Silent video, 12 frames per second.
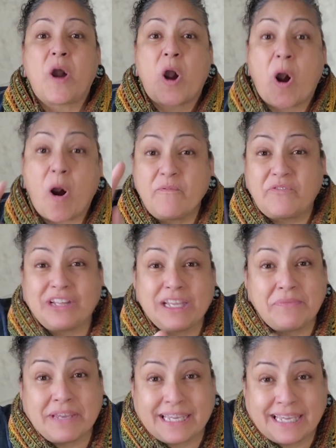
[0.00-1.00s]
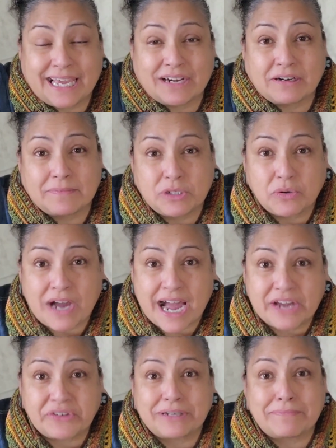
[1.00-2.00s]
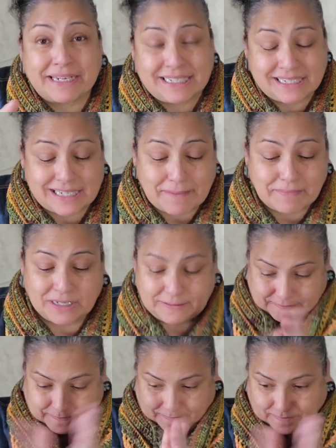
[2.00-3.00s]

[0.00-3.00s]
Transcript: Hopefully we can get her up to 100 by December.